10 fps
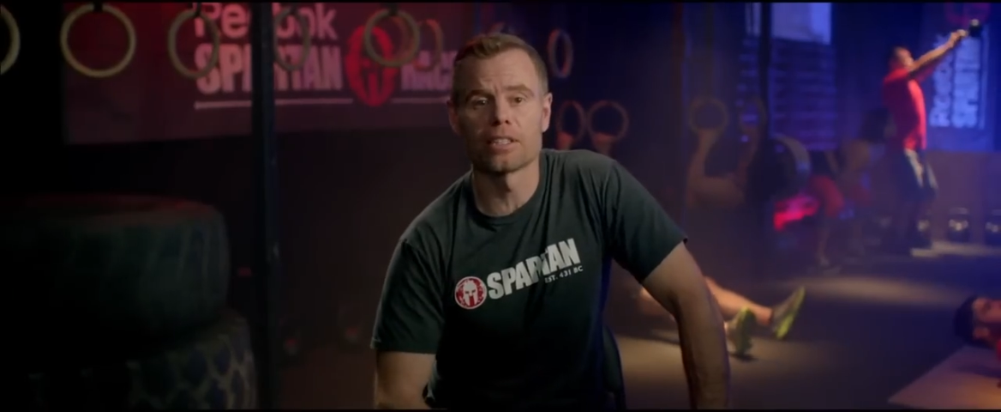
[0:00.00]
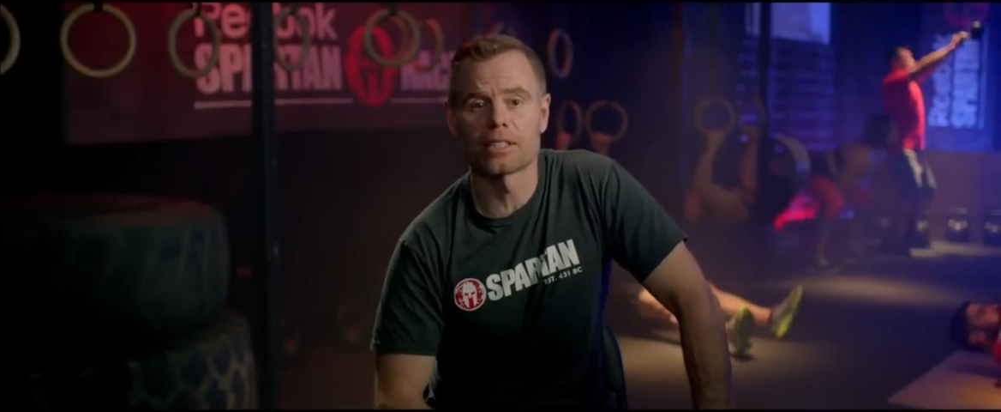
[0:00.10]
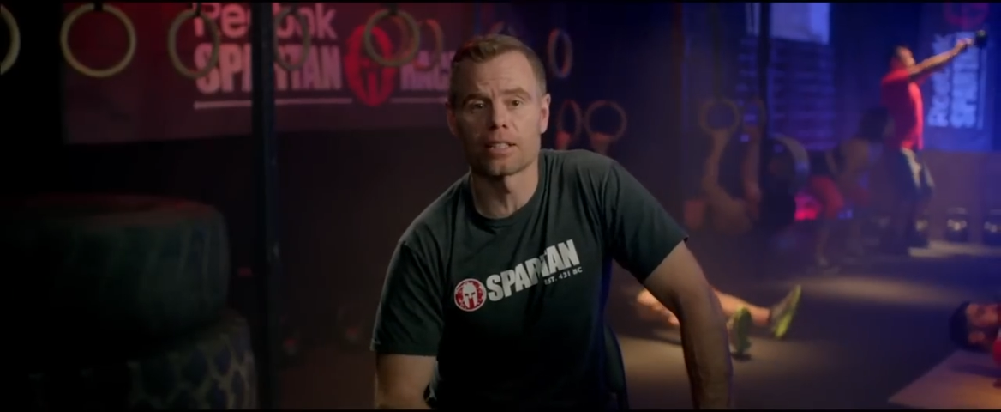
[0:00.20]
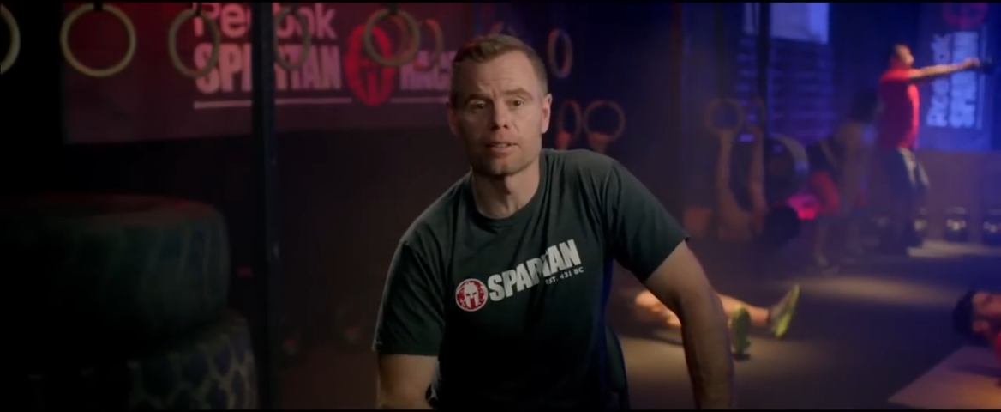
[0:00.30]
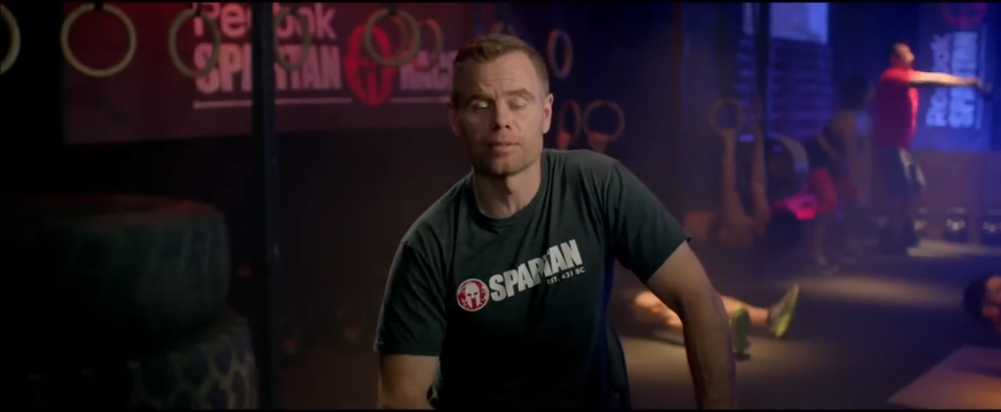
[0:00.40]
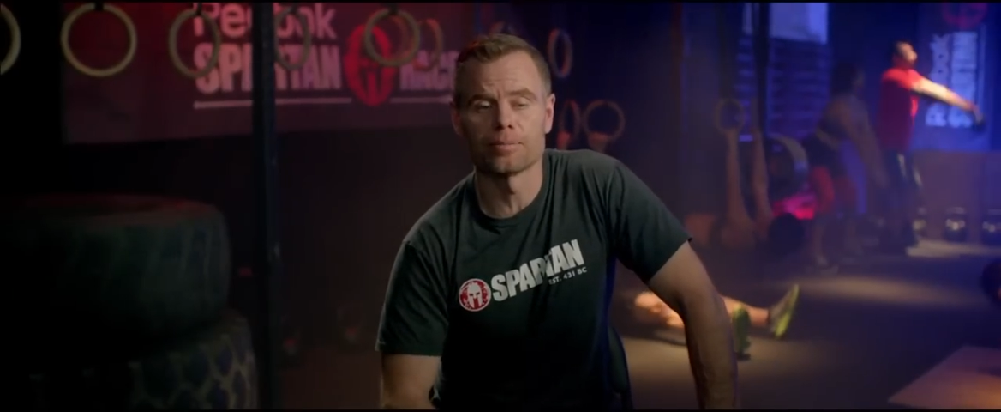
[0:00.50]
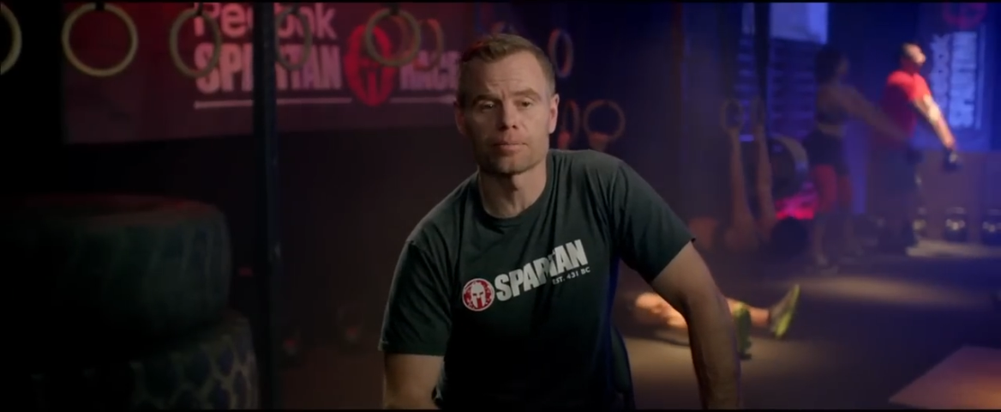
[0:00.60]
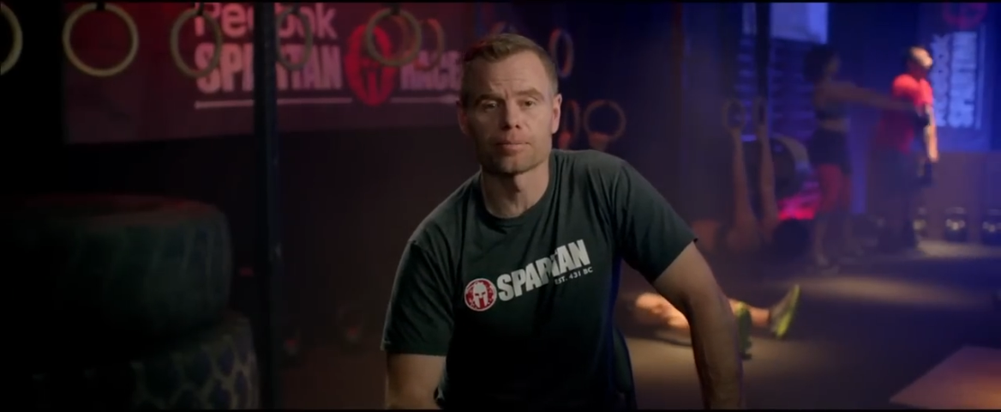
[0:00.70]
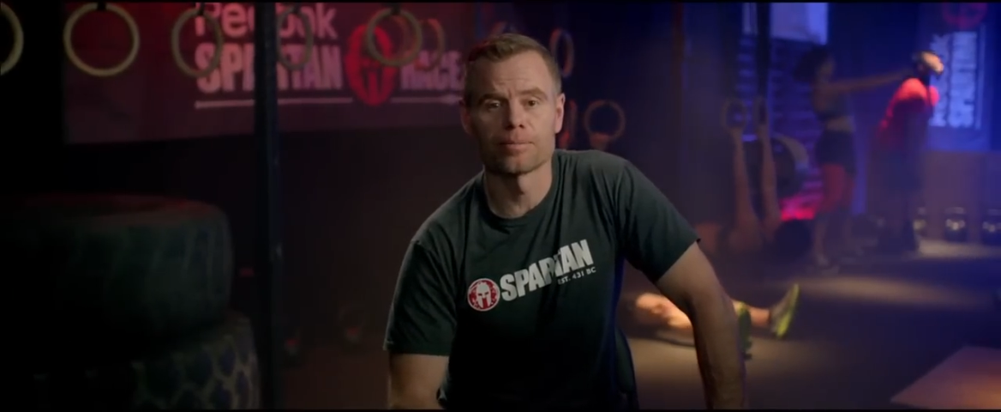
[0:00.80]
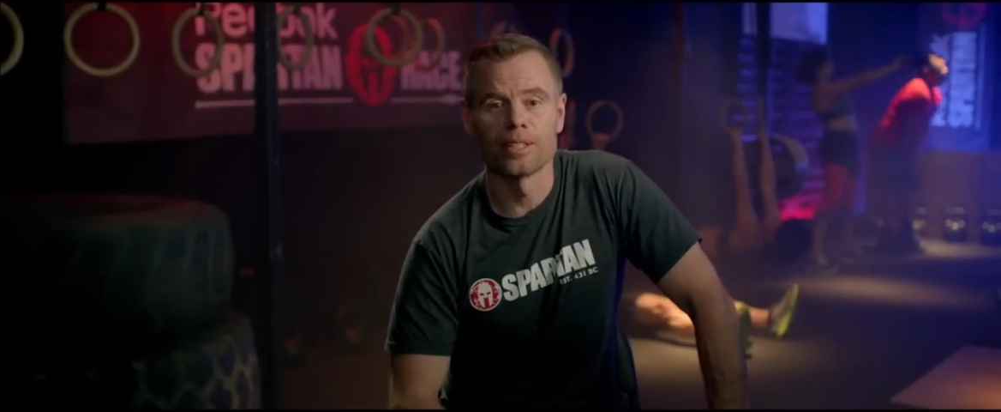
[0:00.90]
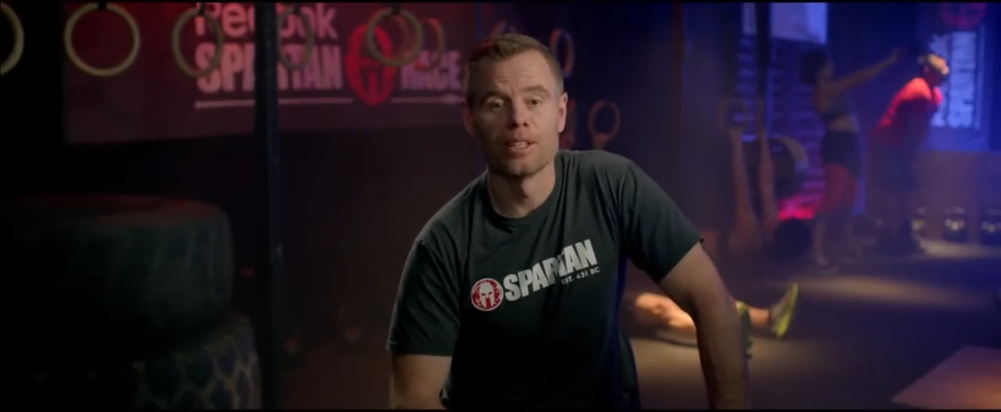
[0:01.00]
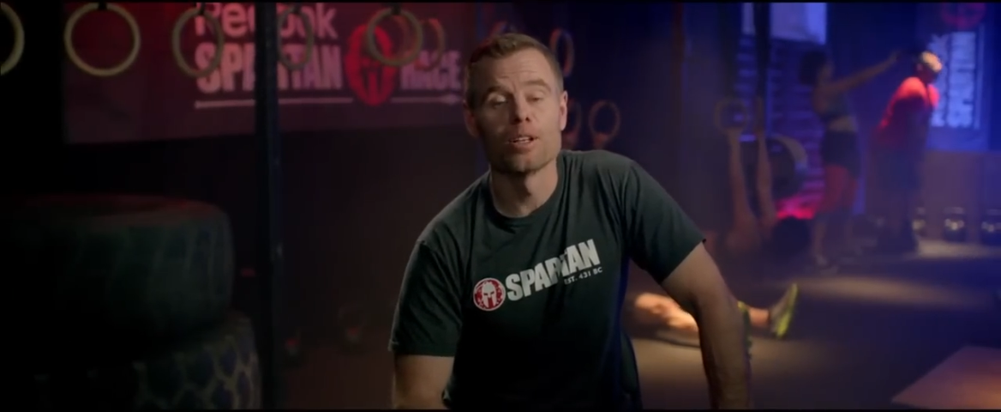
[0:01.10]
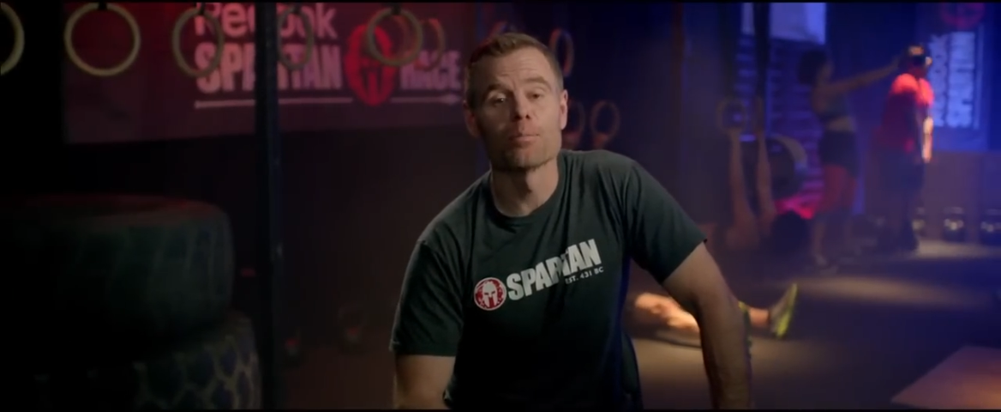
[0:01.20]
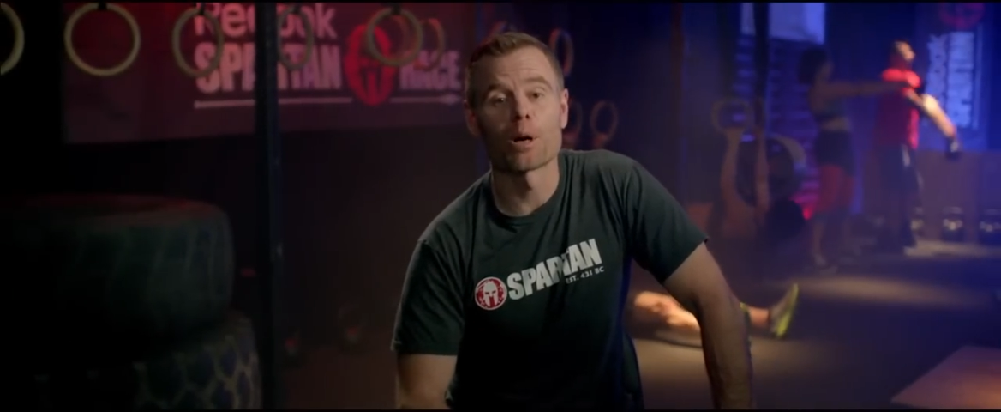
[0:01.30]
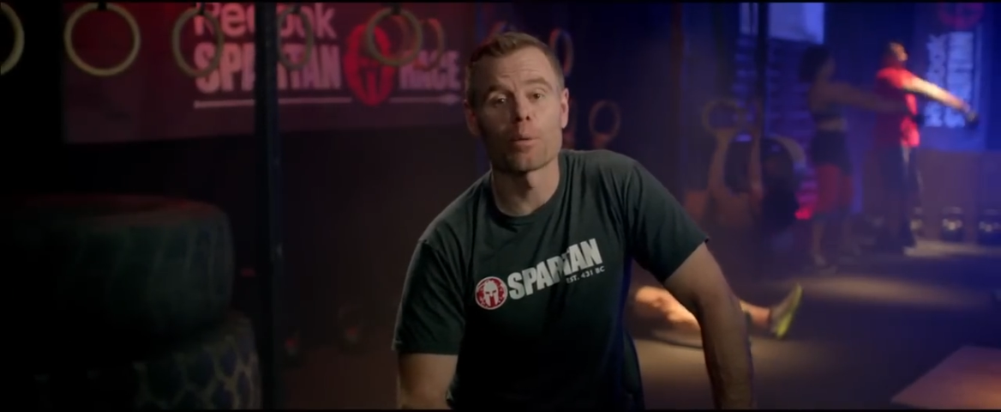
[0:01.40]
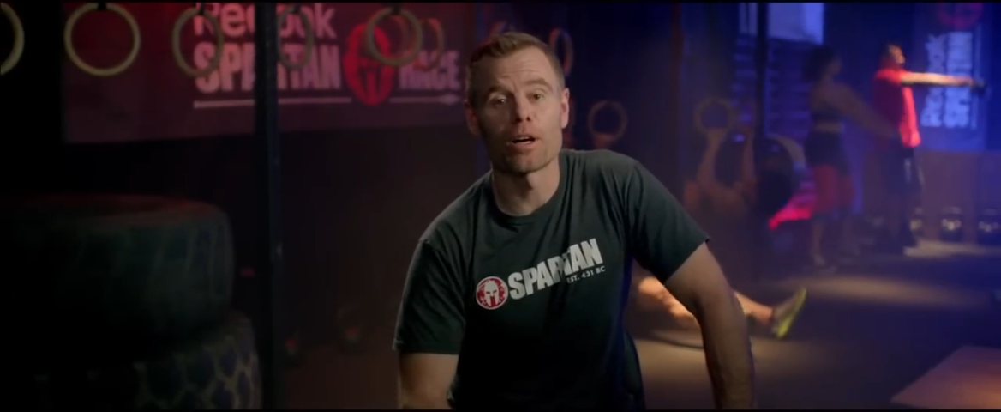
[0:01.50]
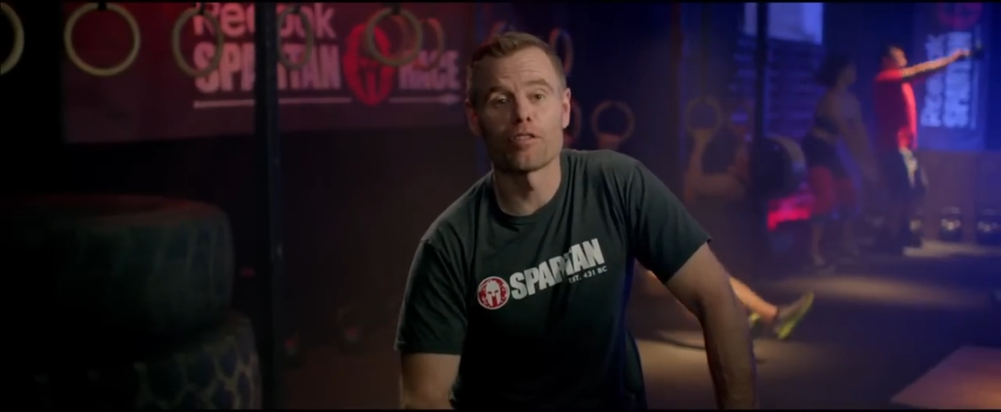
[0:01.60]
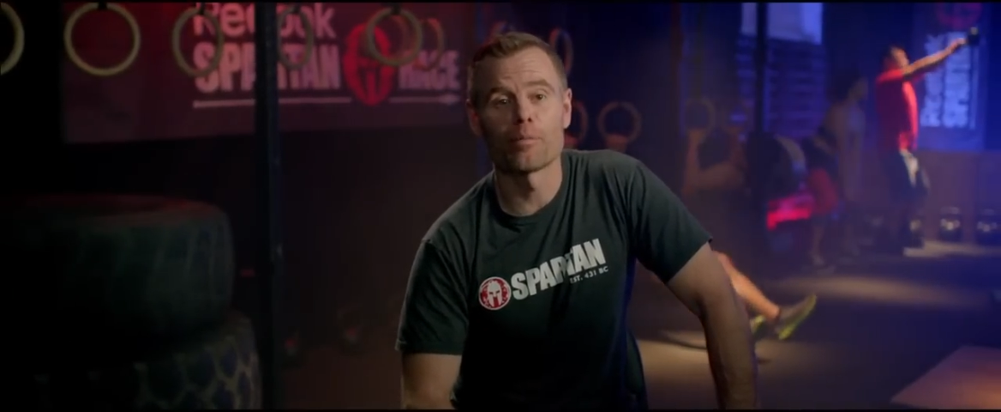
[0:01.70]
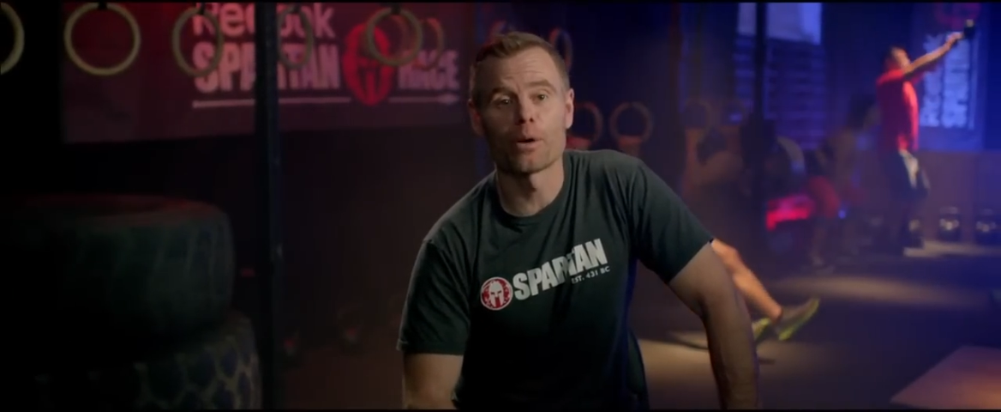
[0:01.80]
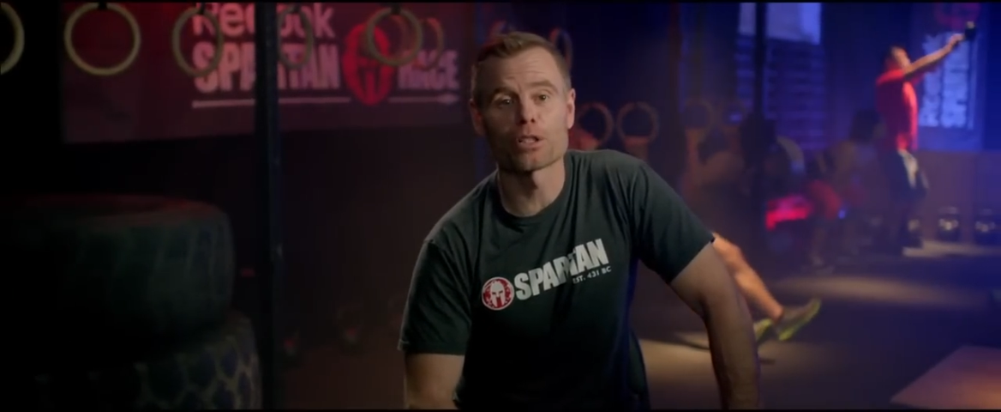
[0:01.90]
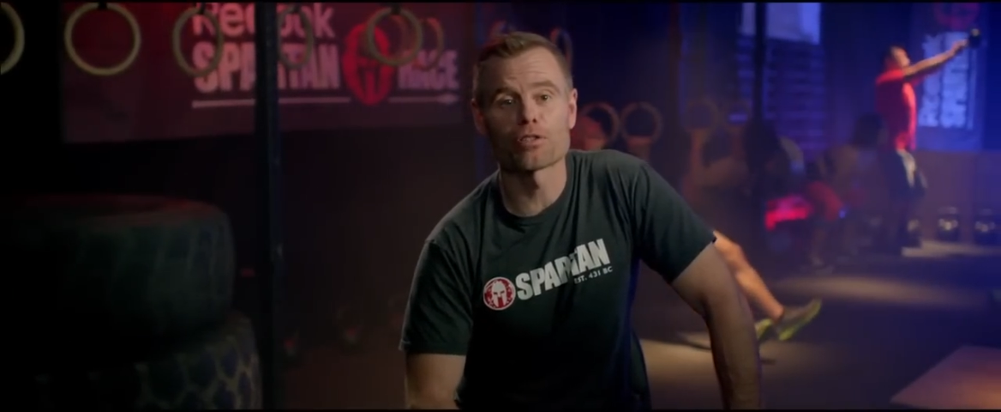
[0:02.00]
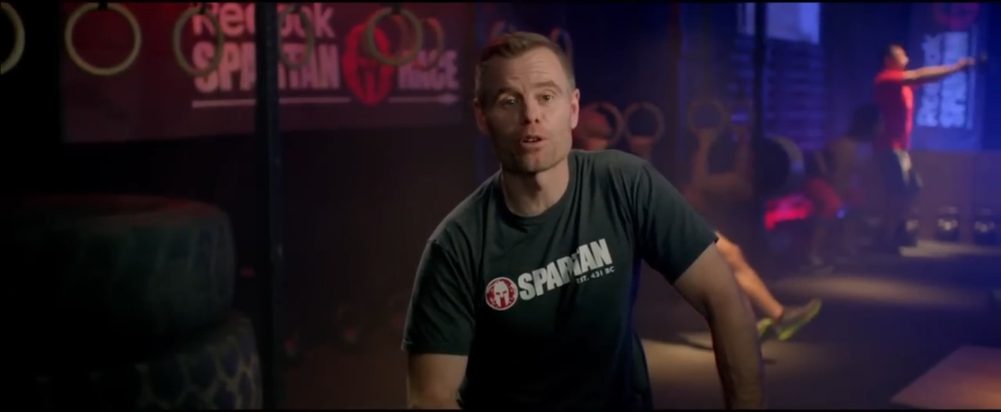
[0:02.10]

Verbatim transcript: the signal. My WOD from March